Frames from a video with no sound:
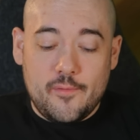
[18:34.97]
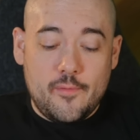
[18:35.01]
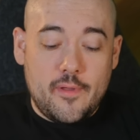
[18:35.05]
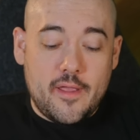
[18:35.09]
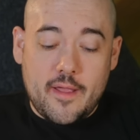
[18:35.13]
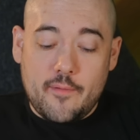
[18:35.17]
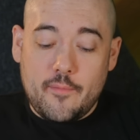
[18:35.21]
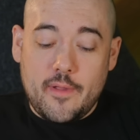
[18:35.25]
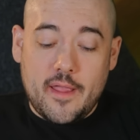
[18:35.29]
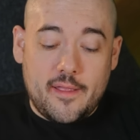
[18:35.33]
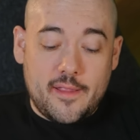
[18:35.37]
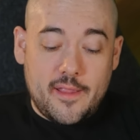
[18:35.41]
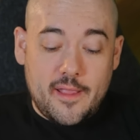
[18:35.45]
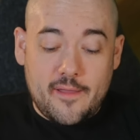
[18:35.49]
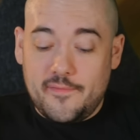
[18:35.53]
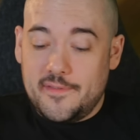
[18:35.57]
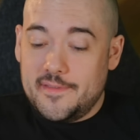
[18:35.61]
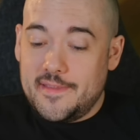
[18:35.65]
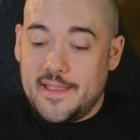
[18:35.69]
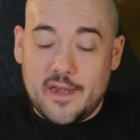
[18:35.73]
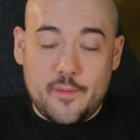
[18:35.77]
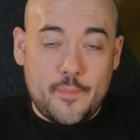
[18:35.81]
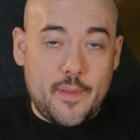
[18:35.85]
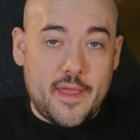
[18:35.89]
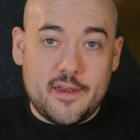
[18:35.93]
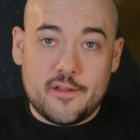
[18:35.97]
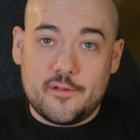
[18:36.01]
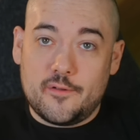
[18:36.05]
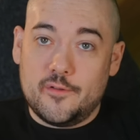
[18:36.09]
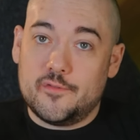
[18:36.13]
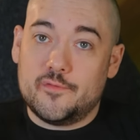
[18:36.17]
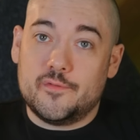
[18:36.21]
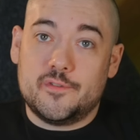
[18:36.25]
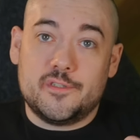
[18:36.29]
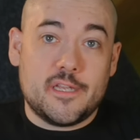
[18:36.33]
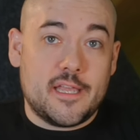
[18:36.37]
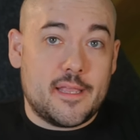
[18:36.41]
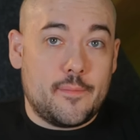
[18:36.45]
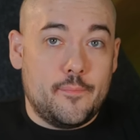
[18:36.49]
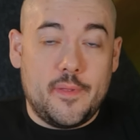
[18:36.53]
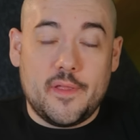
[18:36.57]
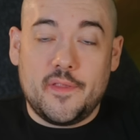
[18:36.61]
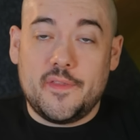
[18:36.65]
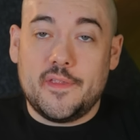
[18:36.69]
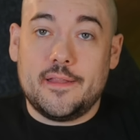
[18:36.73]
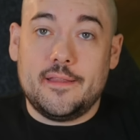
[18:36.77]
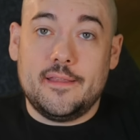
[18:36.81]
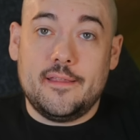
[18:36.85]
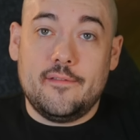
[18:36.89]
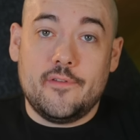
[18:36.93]
we, we, you have the Ten of Pentacles, which is like
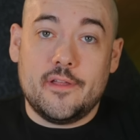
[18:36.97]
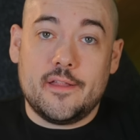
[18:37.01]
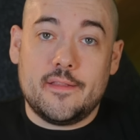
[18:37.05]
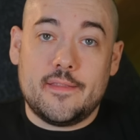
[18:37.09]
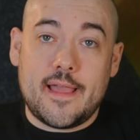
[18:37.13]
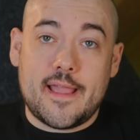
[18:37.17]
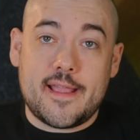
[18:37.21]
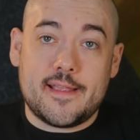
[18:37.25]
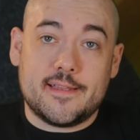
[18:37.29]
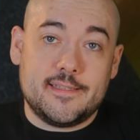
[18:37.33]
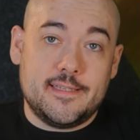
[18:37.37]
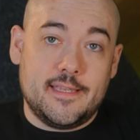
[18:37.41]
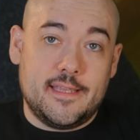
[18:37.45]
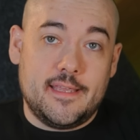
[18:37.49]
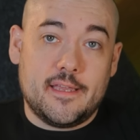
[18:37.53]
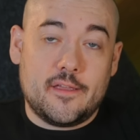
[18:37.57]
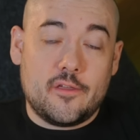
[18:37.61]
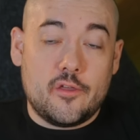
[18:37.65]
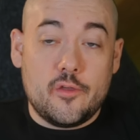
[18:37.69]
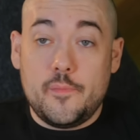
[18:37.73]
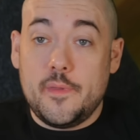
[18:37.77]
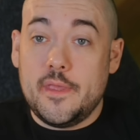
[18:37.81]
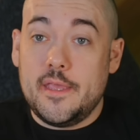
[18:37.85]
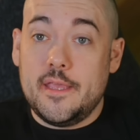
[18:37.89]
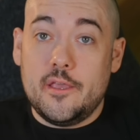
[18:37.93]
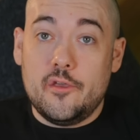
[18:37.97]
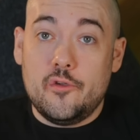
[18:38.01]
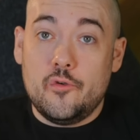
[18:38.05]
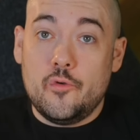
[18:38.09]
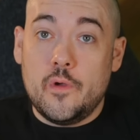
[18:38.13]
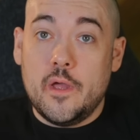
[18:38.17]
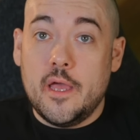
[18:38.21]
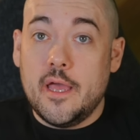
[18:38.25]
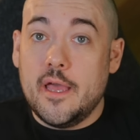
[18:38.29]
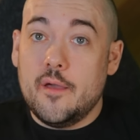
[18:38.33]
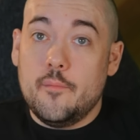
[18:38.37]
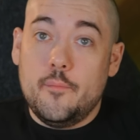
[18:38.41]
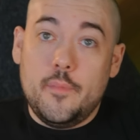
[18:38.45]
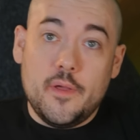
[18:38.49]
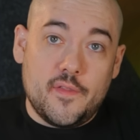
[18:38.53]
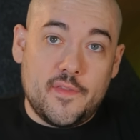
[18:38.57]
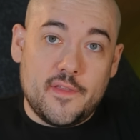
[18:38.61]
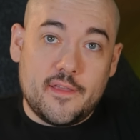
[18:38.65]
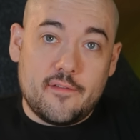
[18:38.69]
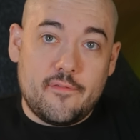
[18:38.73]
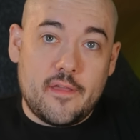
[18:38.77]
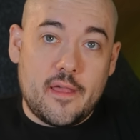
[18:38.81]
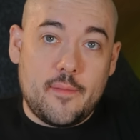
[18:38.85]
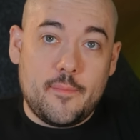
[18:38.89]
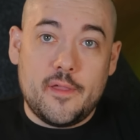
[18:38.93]
building, leaving a legacy. It could be you
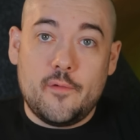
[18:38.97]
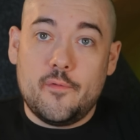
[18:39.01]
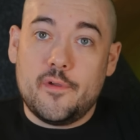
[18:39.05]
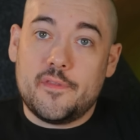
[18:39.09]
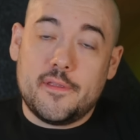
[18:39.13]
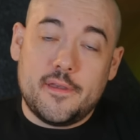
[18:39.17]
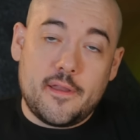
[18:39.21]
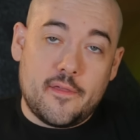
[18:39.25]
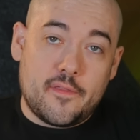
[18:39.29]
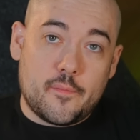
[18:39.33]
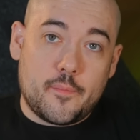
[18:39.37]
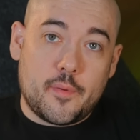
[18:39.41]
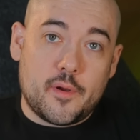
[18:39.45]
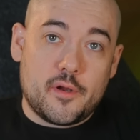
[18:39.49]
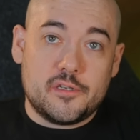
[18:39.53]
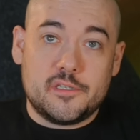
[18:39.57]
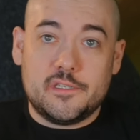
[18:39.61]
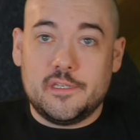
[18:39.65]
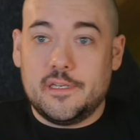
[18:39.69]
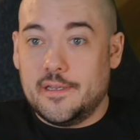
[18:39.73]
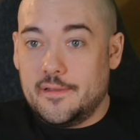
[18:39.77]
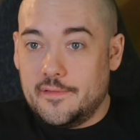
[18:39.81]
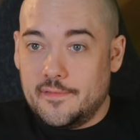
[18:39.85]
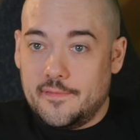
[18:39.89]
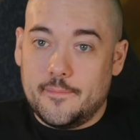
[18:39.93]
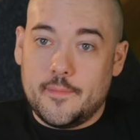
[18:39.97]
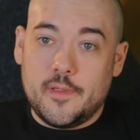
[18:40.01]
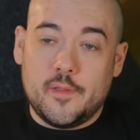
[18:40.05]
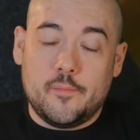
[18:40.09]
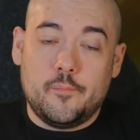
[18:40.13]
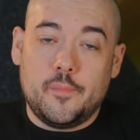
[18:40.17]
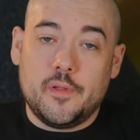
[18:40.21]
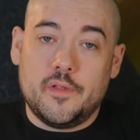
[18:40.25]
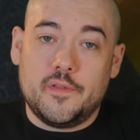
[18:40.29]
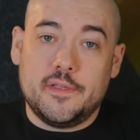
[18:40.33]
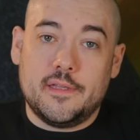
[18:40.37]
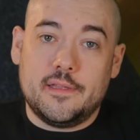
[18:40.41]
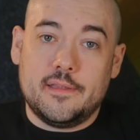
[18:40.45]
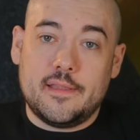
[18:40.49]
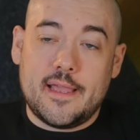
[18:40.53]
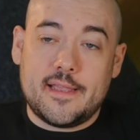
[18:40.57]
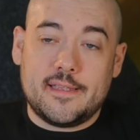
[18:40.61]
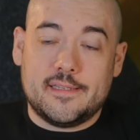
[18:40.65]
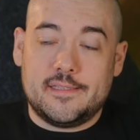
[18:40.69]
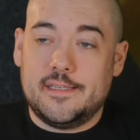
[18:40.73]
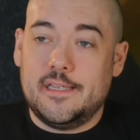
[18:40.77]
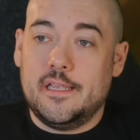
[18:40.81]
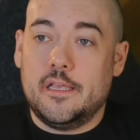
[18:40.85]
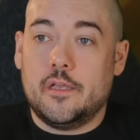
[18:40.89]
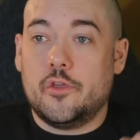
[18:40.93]
building a family with another person and, and building a
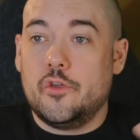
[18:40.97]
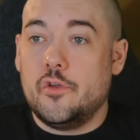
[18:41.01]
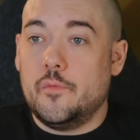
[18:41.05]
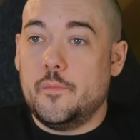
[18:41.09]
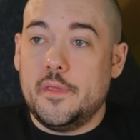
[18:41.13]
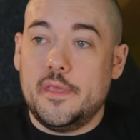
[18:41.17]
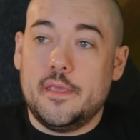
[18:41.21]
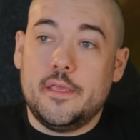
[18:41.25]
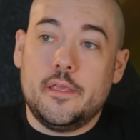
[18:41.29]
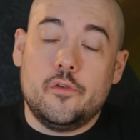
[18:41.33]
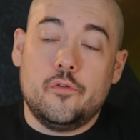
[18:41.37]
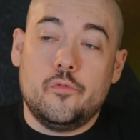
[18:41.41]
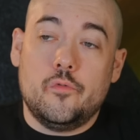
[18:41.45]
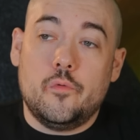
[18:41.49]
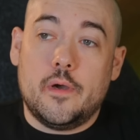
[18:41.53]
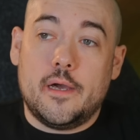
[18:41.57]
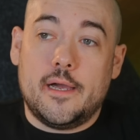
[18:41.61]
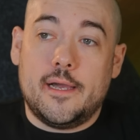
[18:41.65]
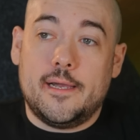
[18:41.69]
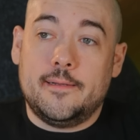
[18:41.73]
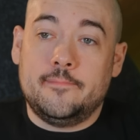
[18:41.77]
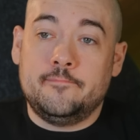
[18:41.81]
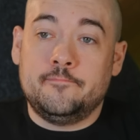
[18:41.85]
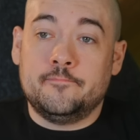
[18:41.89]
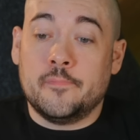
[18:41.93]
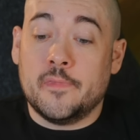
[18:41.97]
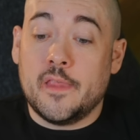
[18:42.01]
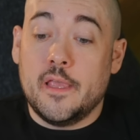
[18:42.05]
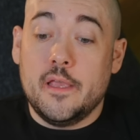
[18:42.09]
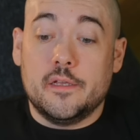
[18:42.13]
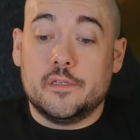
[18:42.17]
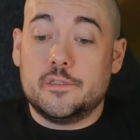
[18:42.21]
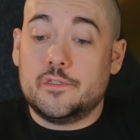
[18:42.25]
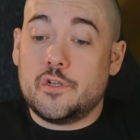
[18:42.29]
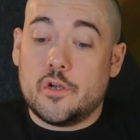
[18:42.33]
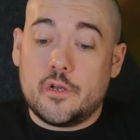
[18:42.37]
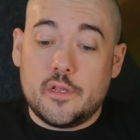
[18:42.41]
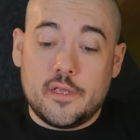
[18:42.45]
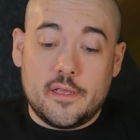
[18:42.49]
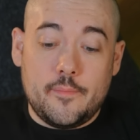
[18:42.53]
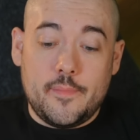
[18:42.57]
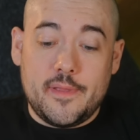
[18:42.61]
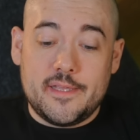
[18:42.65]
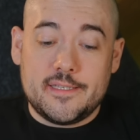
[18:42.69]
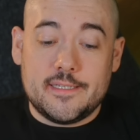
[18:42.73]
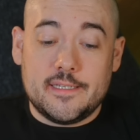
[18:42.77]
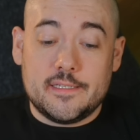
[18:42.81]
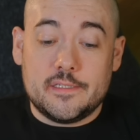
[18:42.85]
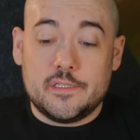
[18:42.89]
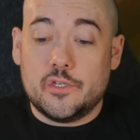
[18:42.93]
legacy. It could be you um, starting a
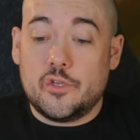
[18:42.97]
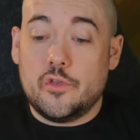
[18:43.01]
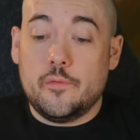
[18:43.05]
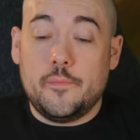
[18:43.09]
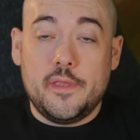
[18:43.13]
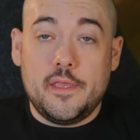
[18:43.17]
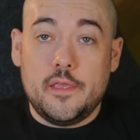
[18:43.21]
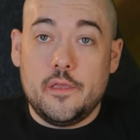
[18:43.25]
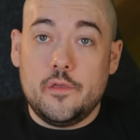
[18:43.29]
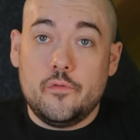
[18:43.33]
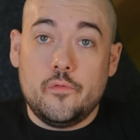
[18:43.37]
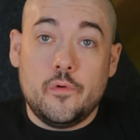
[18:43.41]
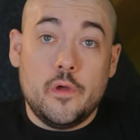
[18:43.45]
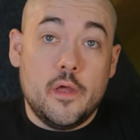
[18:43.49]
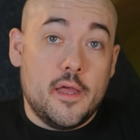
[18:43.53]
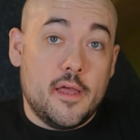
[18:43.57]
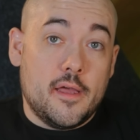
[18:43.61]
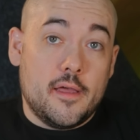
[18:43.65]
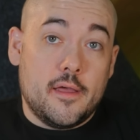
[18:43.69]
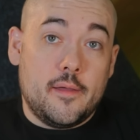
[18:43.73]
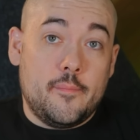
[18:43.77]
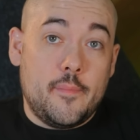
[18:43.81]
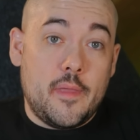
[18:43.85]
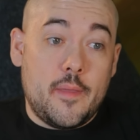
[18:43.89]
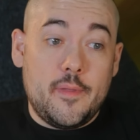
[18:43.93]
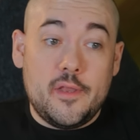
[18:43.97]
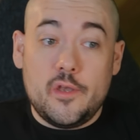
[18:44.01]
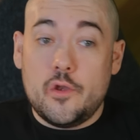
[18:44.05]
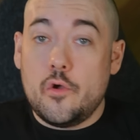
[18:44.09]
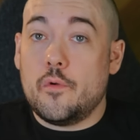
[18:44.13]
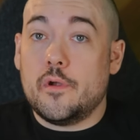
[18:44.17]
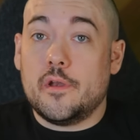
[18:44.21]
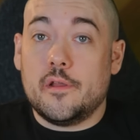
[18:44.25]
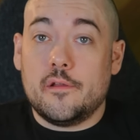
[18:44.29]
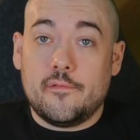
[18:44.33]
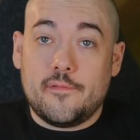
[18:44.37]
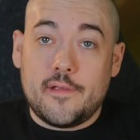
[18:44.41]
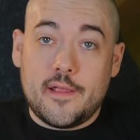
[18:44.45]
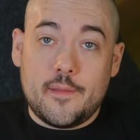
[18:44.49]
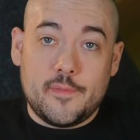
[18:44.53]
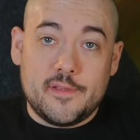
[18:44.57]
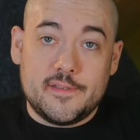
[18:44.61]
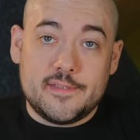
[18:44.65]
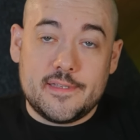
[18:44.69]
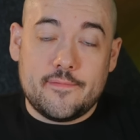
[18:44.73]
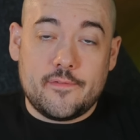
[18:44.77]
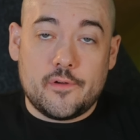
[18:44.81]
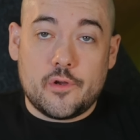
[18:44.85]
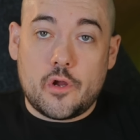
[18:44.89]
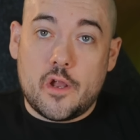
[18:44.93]
business. It could be you, uh, maybe no one in your
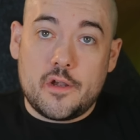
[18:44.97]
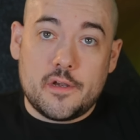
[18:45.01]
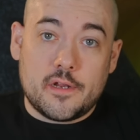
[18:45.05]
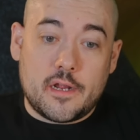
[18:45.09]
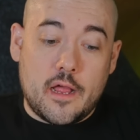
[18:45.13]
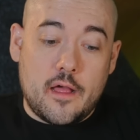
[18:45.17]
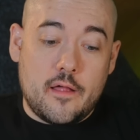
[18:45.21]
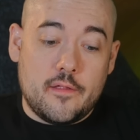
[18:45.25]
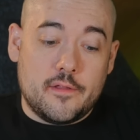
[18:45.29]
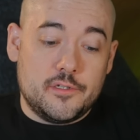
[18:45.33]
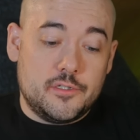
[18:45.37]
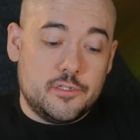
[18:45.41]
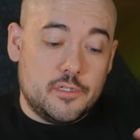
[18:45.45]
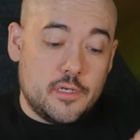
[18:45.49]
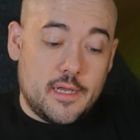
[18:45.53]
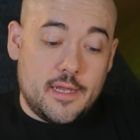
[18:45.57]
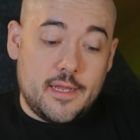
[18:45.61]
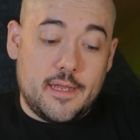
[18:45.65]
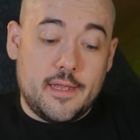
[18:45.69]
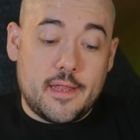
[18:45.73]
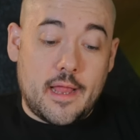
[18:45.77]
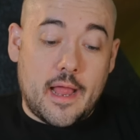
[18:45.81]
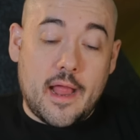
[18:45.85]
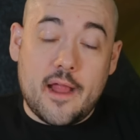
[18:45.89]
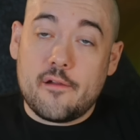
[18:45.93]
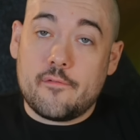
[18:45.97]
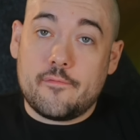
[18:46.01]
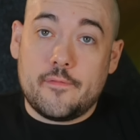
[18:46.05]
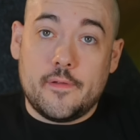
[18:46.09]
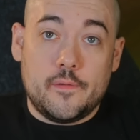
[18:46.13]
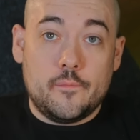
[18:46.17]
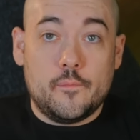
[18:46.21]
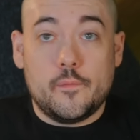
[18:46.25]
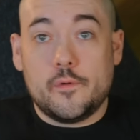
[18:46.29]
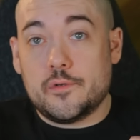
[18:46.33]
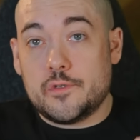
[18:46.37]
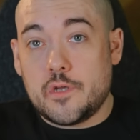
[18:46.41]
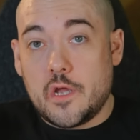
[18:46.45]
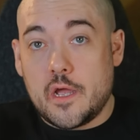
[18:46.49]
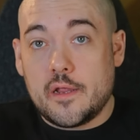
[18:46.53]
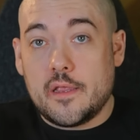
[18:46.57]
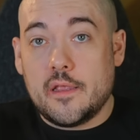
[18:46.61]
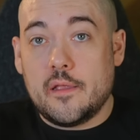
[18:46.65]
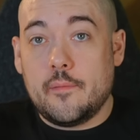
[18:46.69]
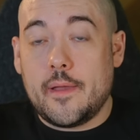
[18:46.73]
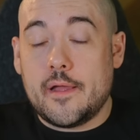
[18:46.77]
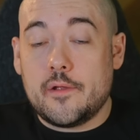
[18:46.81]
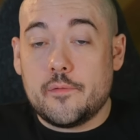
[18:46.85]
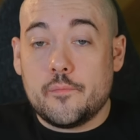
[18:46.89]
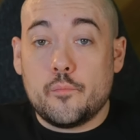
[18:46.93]
family's ever gone to college. Uh, Hierophant, we were talking
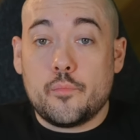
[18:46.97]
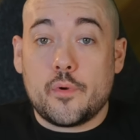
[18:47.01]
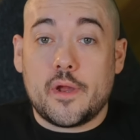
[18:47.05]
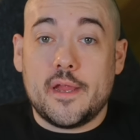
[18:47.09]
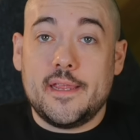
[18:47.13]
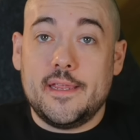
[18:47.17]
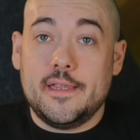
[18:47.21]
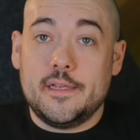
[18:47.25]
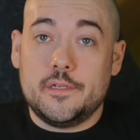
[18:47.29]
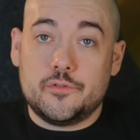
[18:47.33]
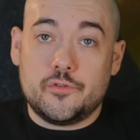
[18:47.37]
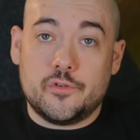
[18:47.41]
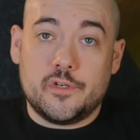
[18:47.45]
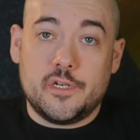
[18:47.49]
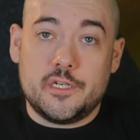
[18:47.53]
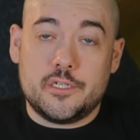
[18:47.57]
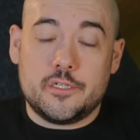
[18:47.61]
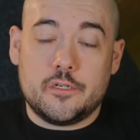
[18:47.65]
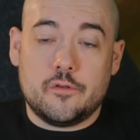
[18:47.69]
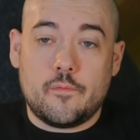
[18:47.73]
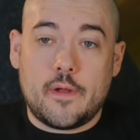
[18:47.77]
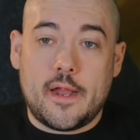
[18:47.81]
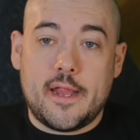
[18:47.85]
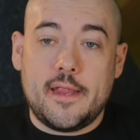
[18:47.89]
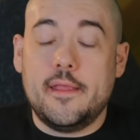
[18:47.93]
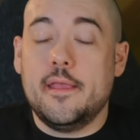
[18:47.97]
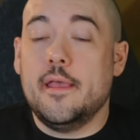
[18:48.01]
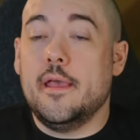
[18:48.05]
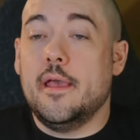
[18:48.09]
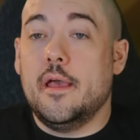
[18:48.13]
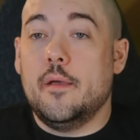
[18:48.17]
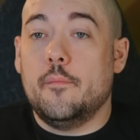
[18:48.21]
about breaking tradition, right?